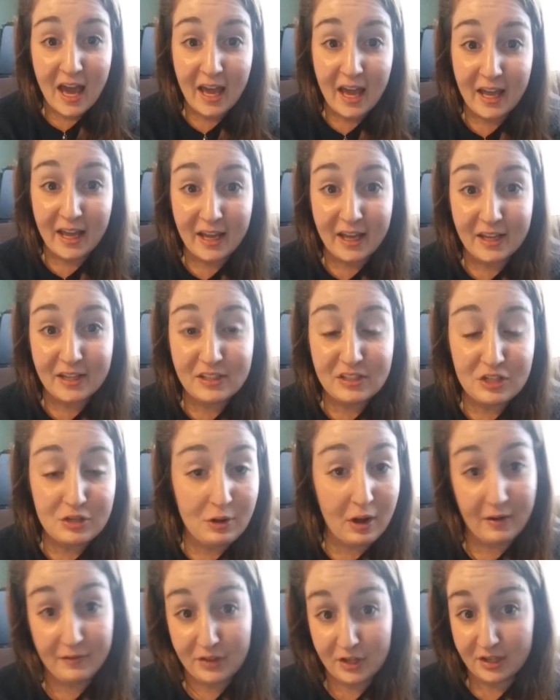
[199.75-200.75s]
and you
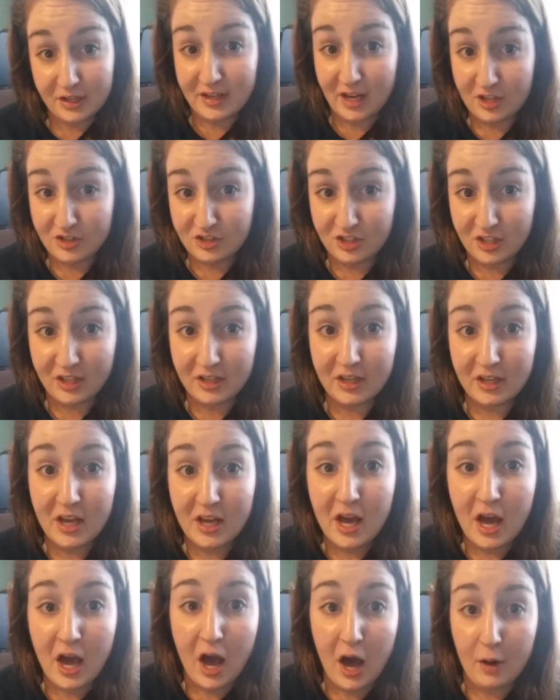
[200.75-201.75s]
have their attention
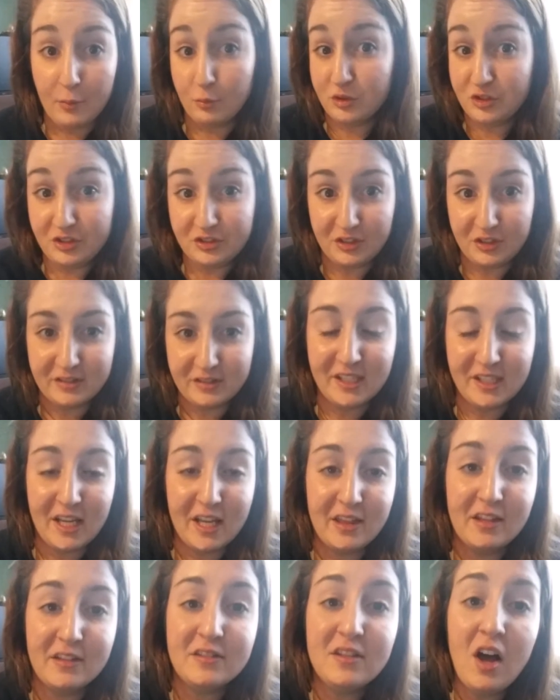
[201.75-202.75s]
once you start
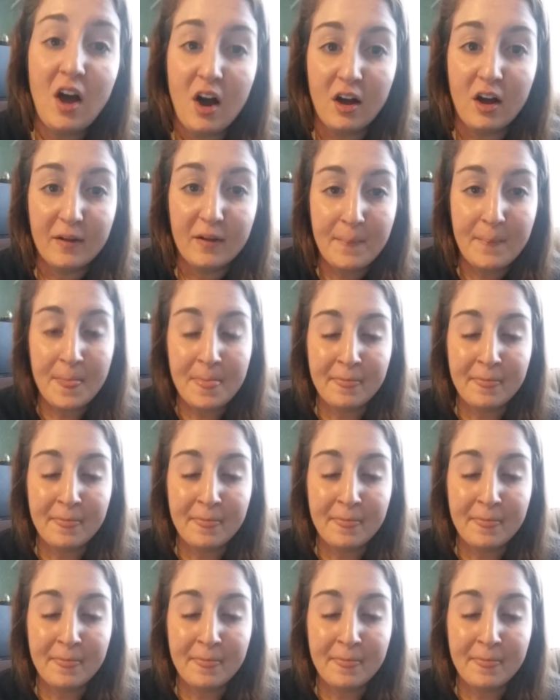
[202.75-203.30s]
singing the song.